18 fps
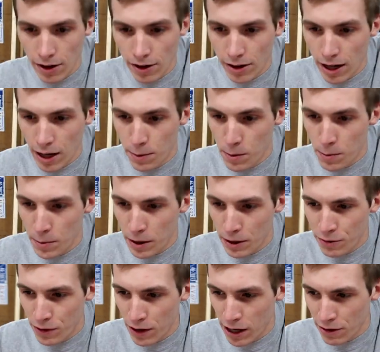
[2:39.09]
Dalton, I am a
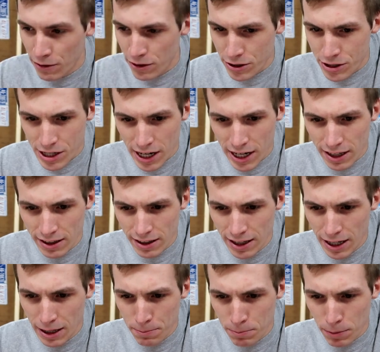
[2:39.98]
big fan of your
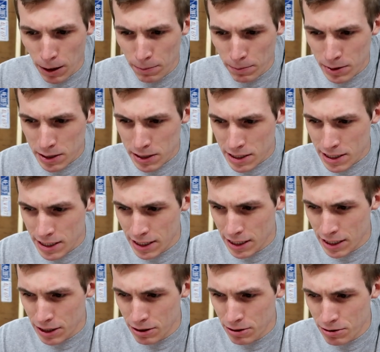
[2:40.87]
channel and pumped to see
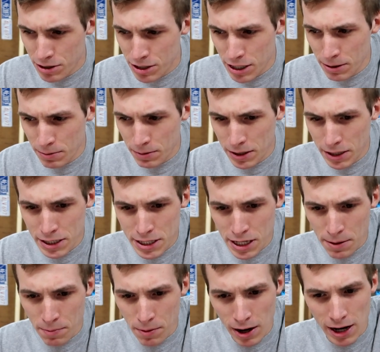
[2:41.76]
the new Jeep
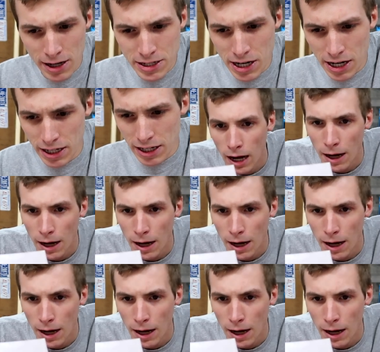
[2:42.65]
TJ project.